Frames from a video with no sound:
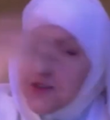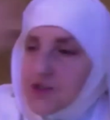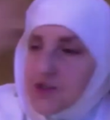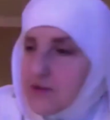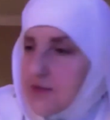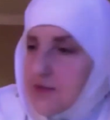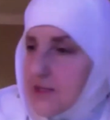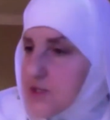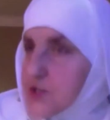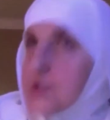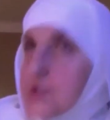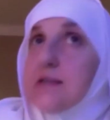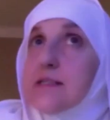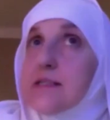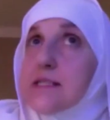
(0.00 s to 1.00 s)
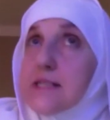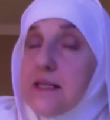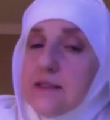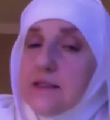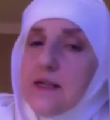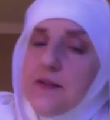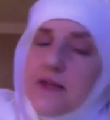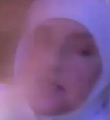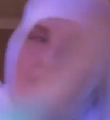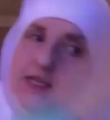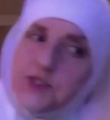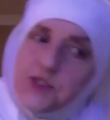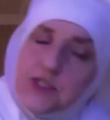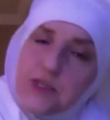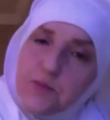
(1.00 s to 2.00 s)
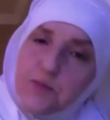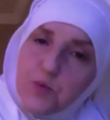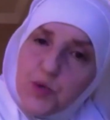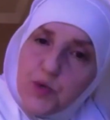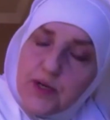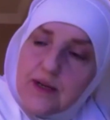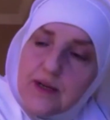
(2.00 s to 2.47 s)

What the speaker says: There is the sun, there is the moon.